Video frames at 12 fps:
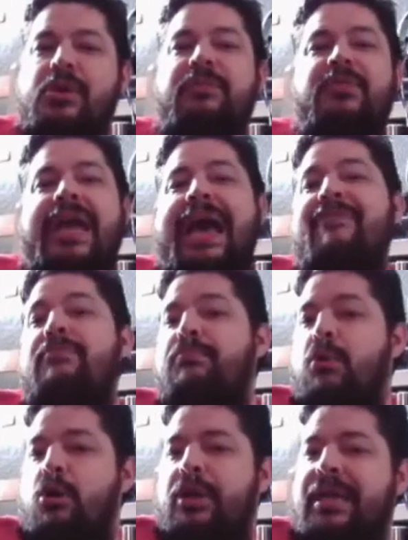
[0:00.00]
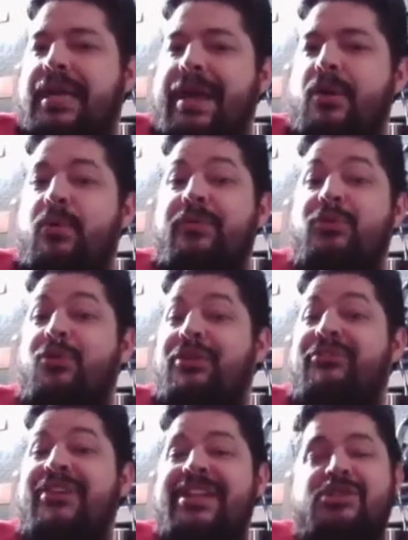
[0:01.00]
So if you haven't bought it yet, or if you're on
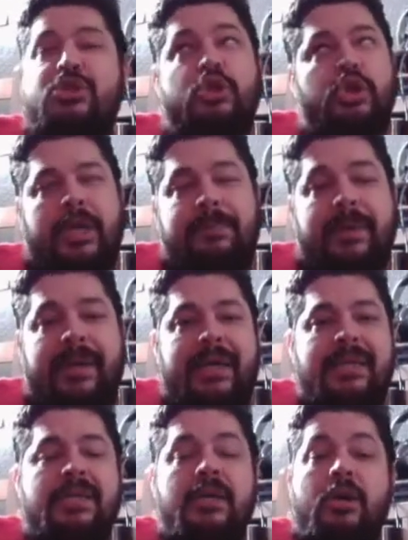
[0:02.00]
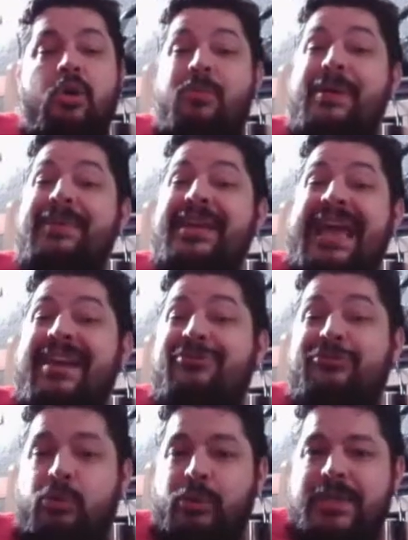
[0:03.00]
the fence, should I buy it? Or maybe you can't
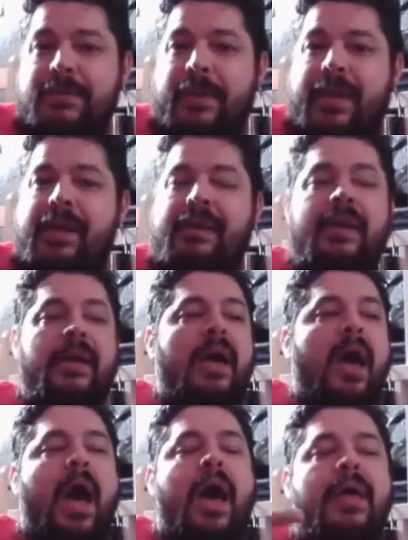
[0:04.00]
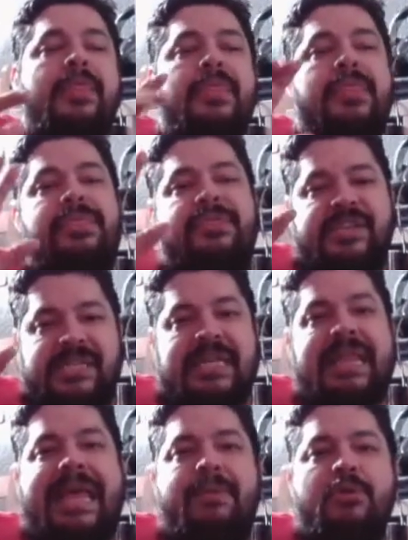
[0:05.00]
afford to buy it.
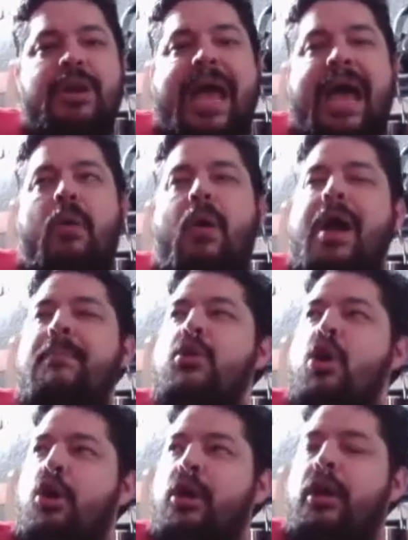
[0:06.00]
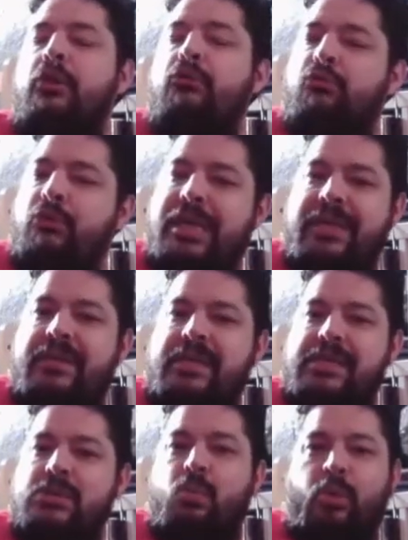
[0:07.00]
Disclaimer now, I'm not going to read
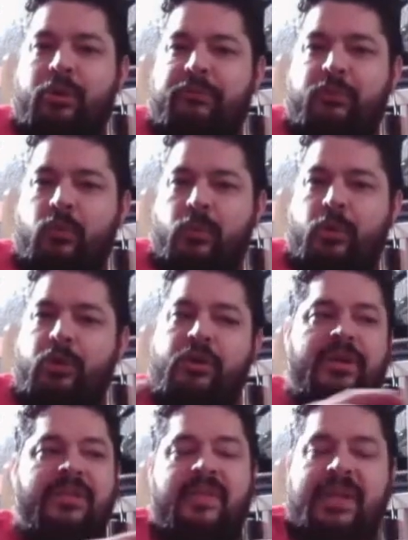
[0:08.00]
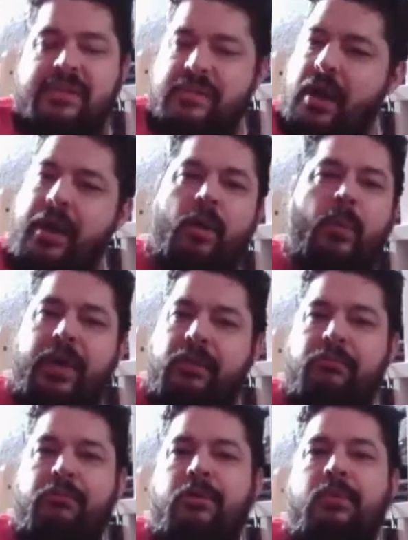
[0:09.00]
this word for word the entire way
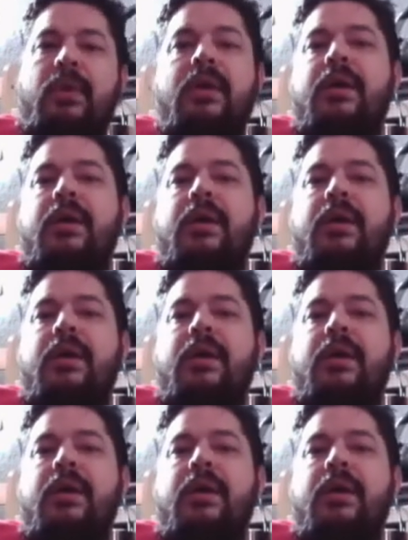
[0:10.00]
through.